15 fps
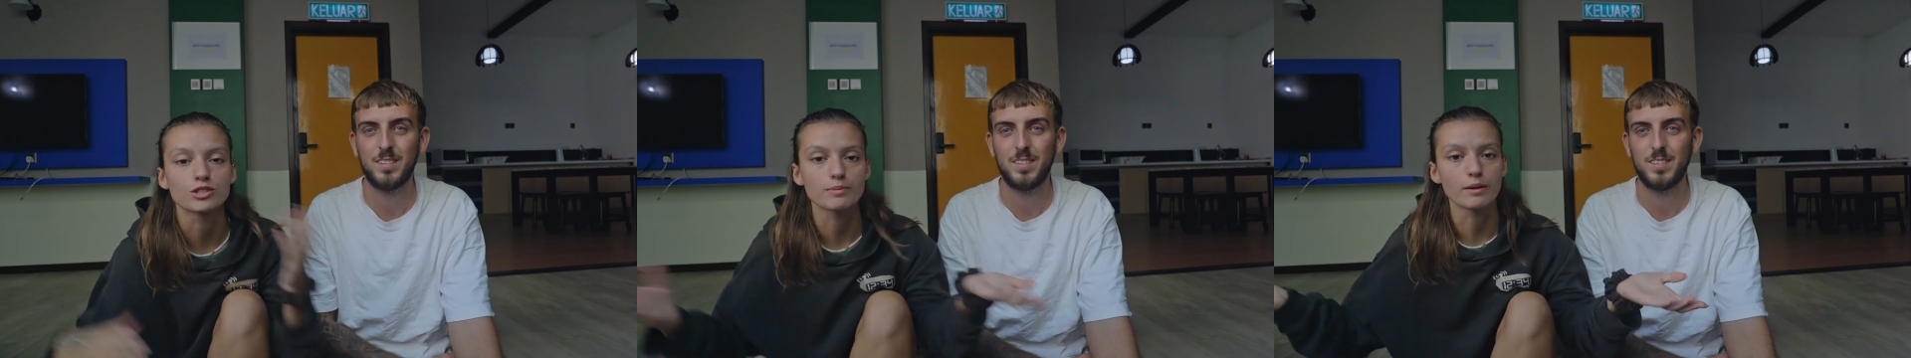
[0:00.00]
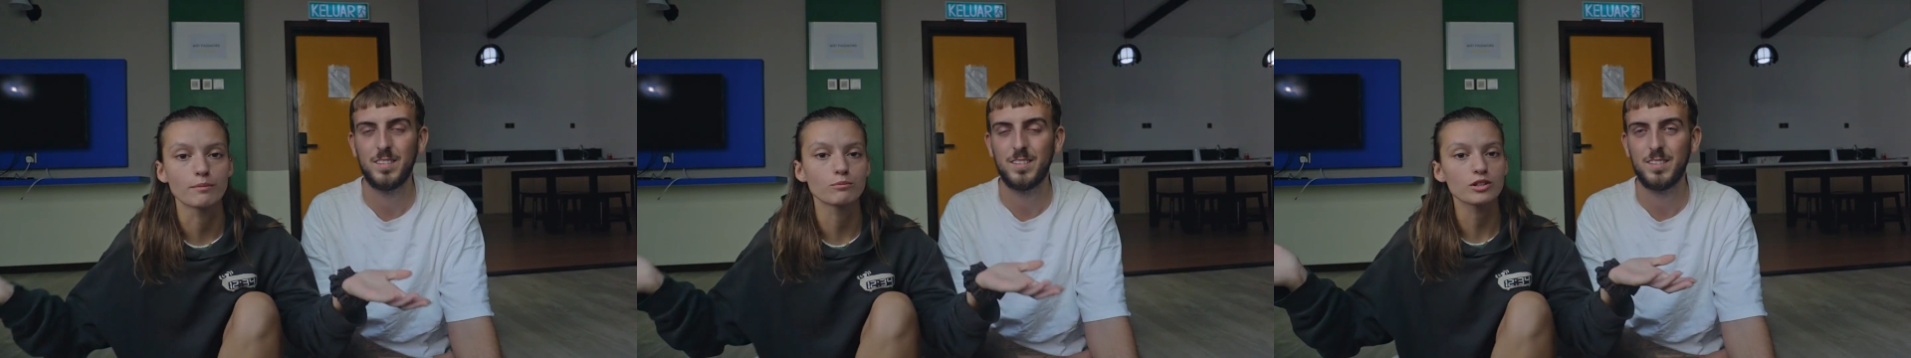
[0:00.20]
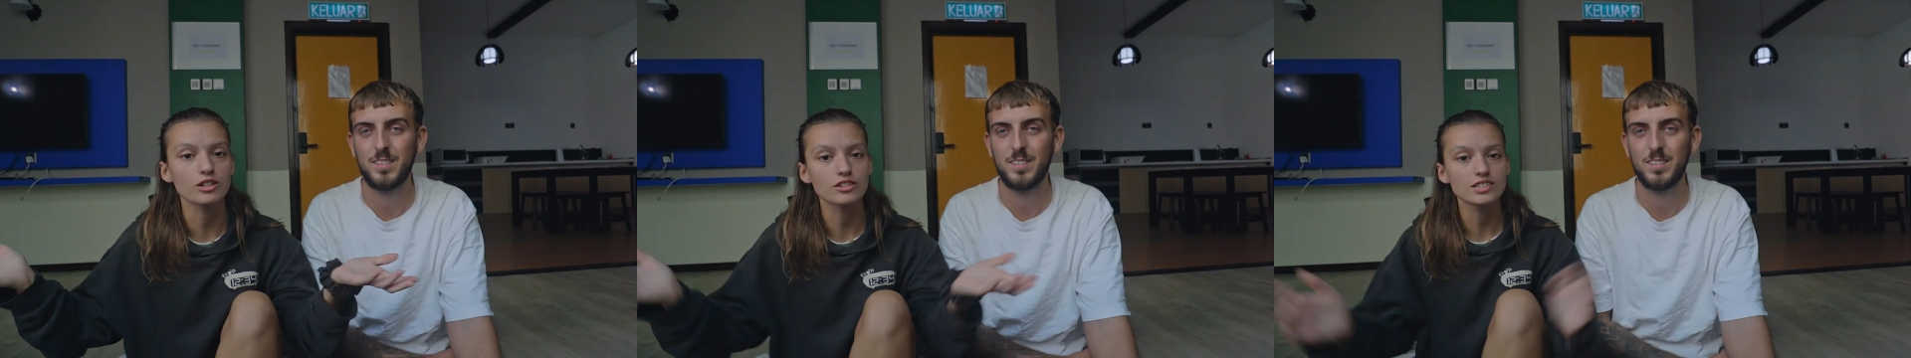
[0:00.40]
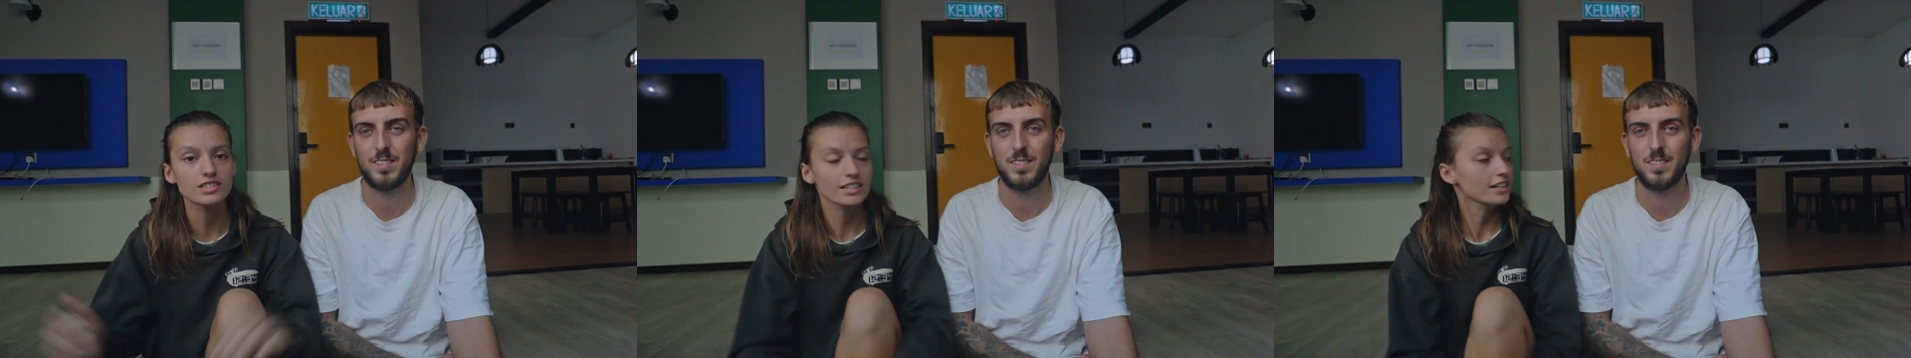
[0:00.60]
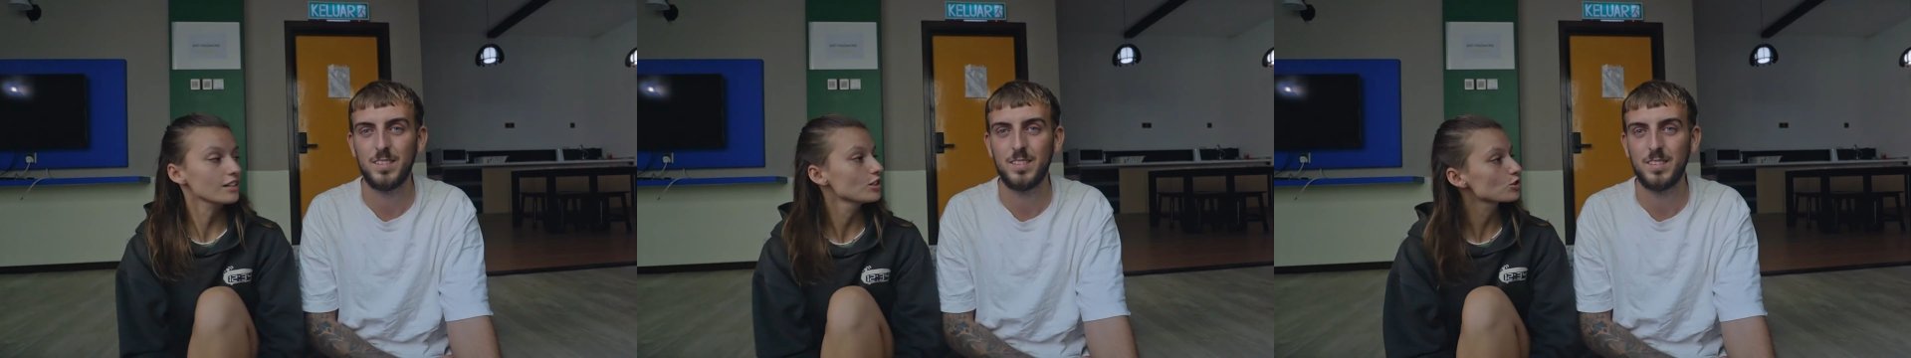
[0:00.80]
Speaker 1: which meant we could
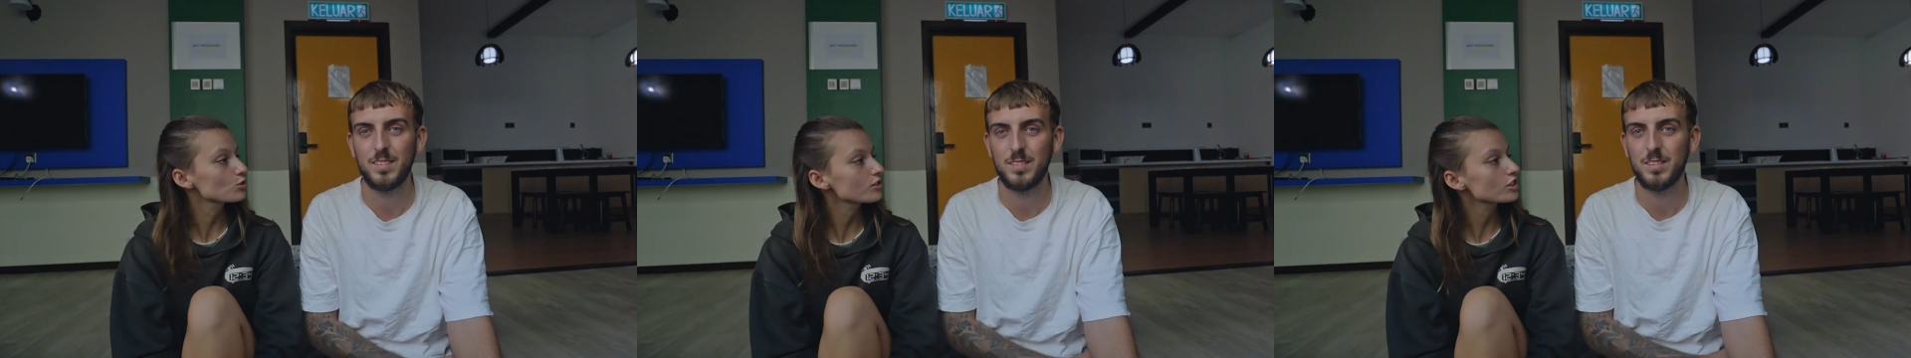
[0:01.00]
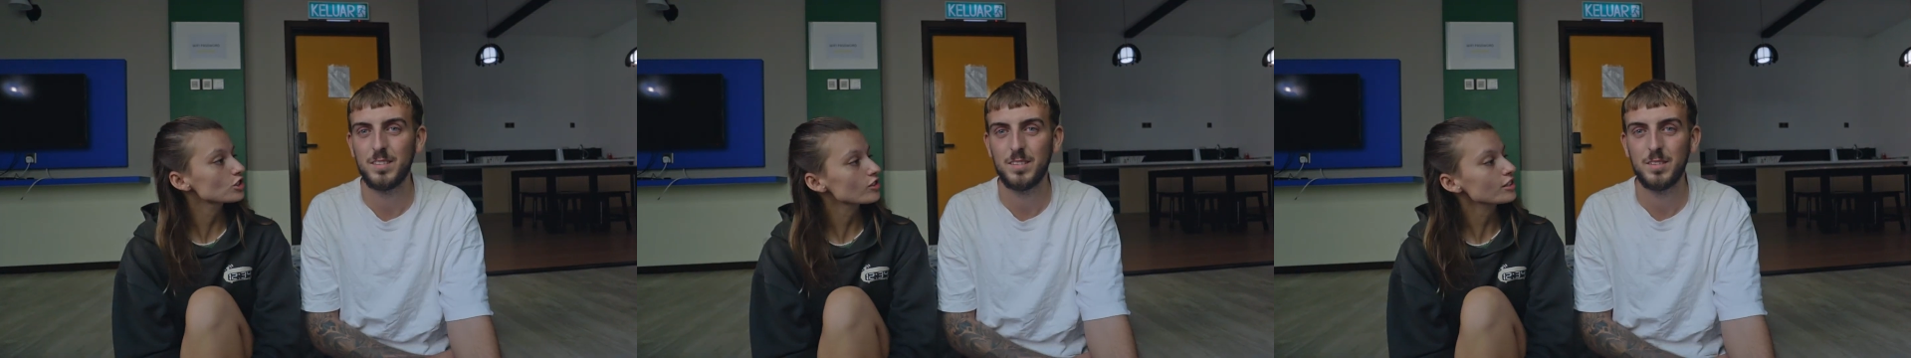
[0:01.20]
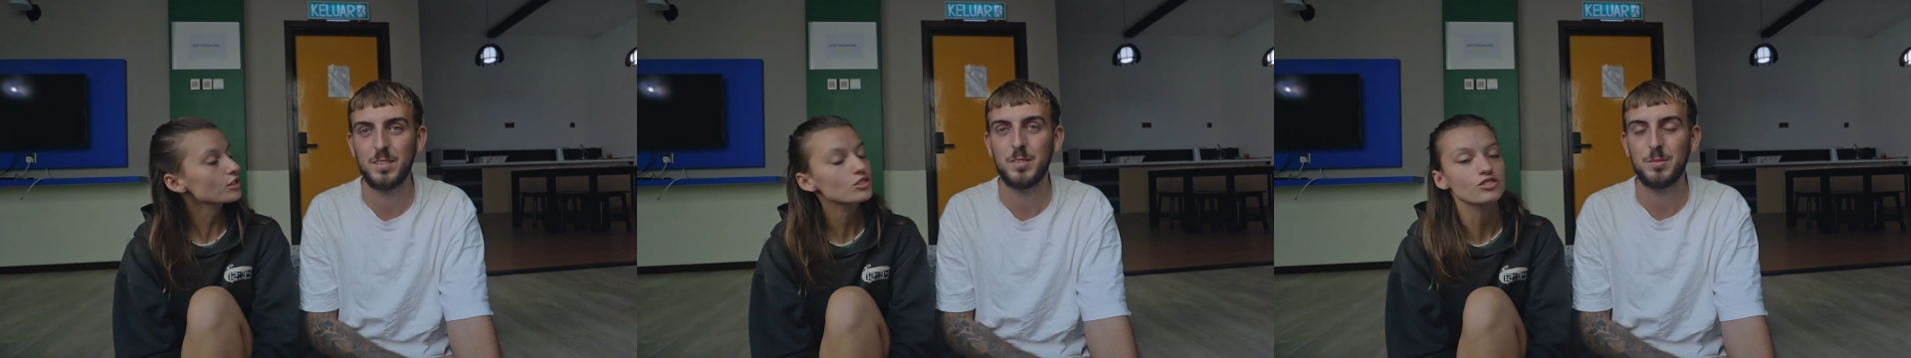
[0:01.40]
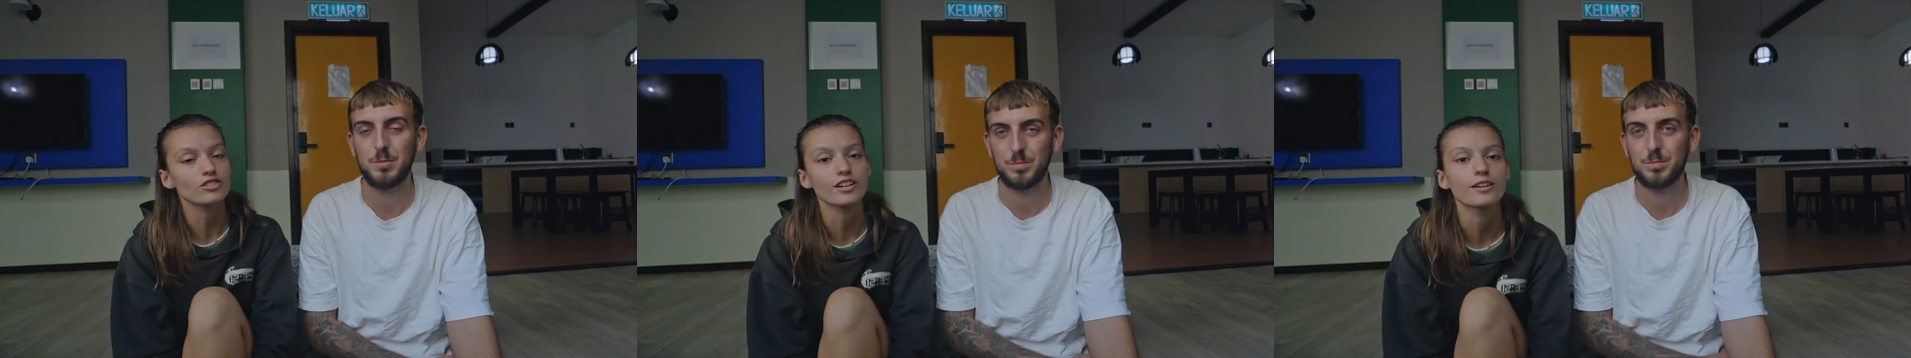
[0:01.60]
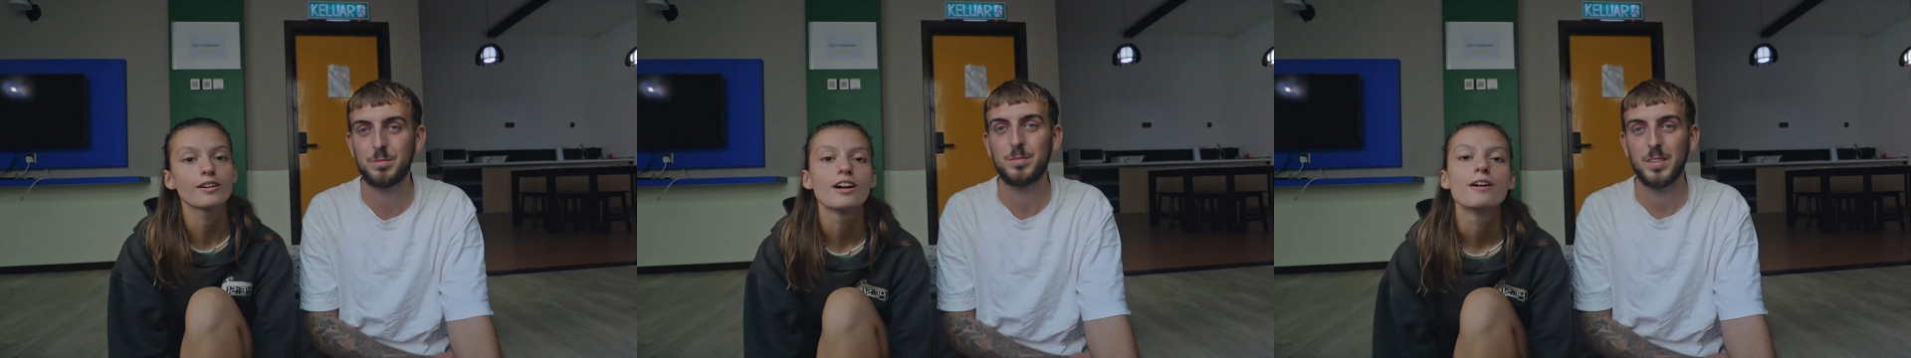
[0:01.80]
sit and enjoy the train
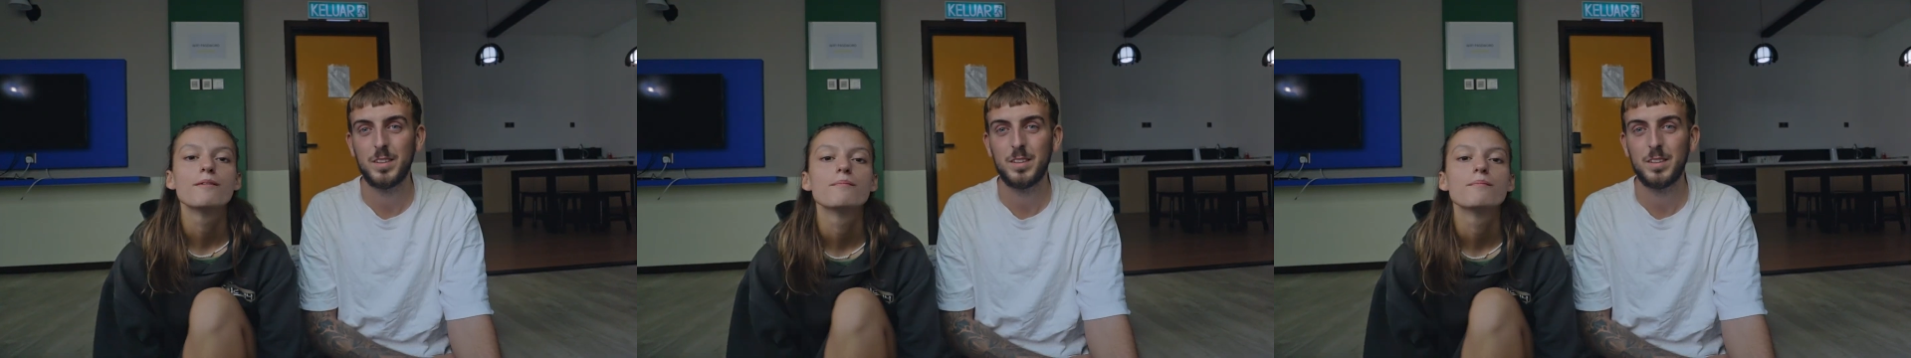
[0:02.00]
street.